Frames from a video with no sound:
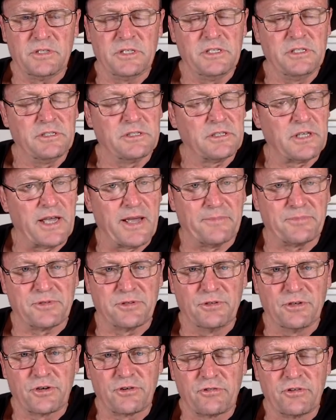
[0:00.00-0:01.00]
is
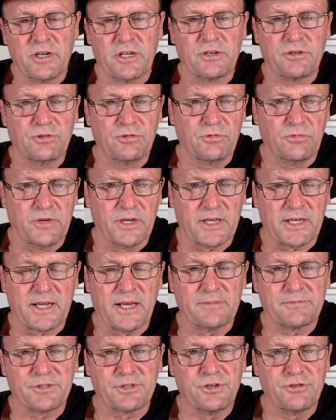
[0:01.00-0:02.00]
absolutely critical when it
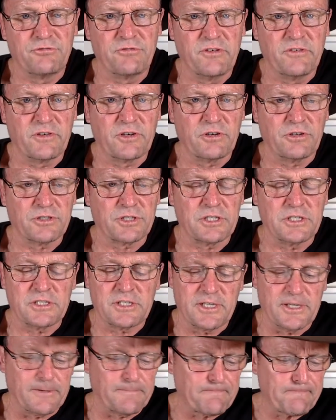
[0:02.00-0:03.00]
comes to river crossings.
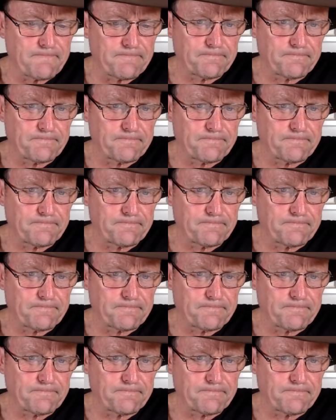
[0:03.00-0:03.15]
Now,